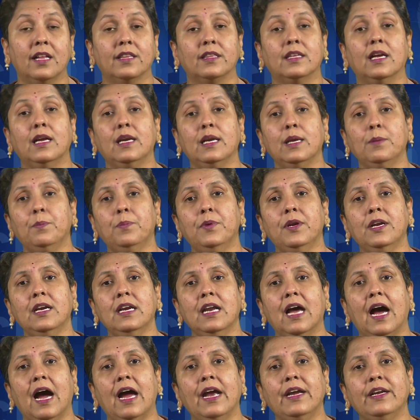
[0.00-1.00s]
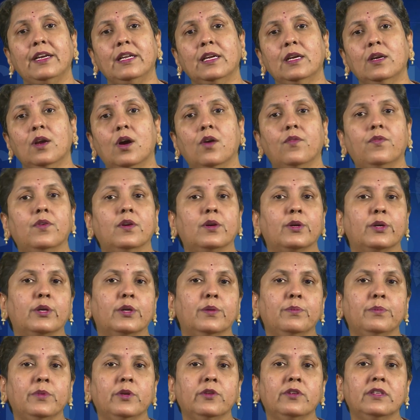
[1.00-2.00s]
The liberal ideal of a
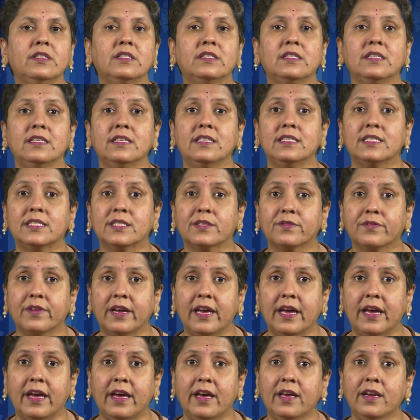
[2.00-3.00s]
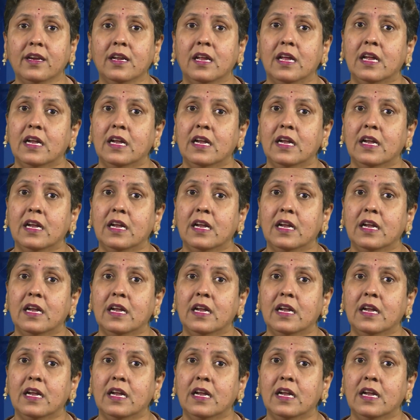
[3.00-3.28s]
community is where,